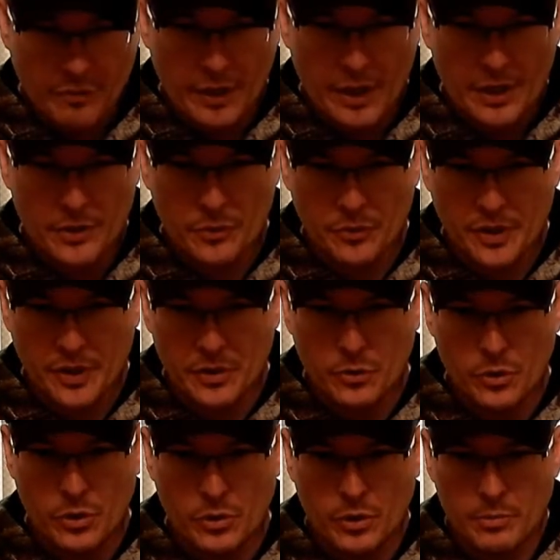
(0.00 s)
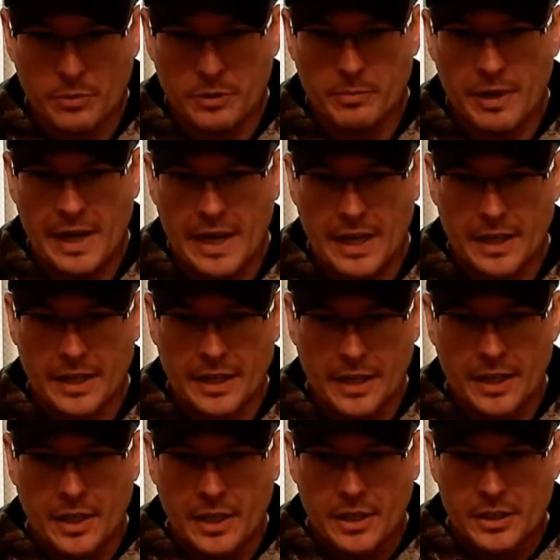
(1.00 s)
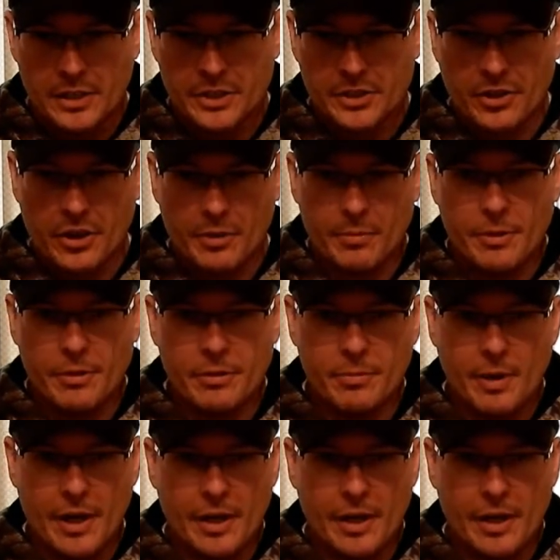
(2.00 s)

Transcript: you fire, the recoil comes back, stock moves